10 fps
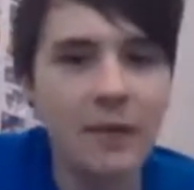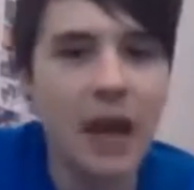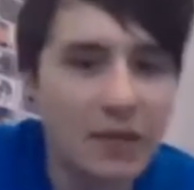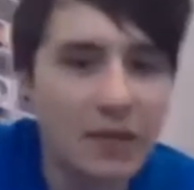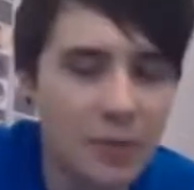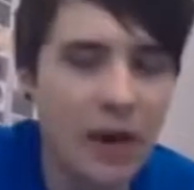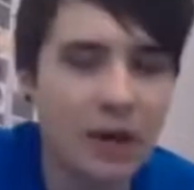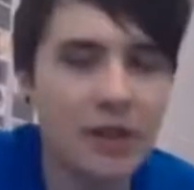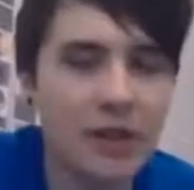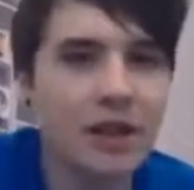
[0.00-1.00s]
after
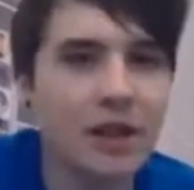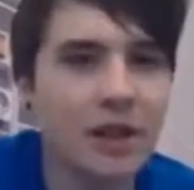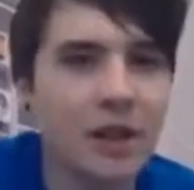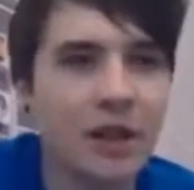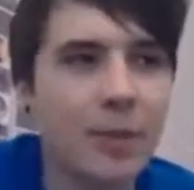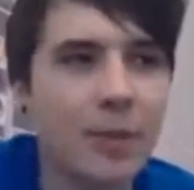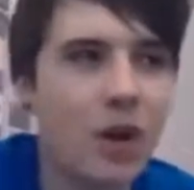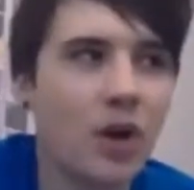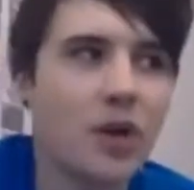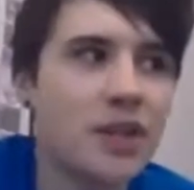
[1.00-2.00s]
breakfast
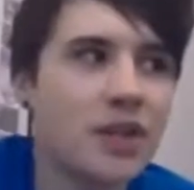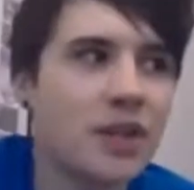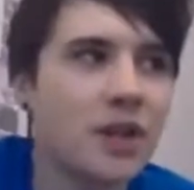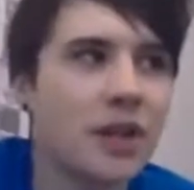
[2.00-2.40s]
because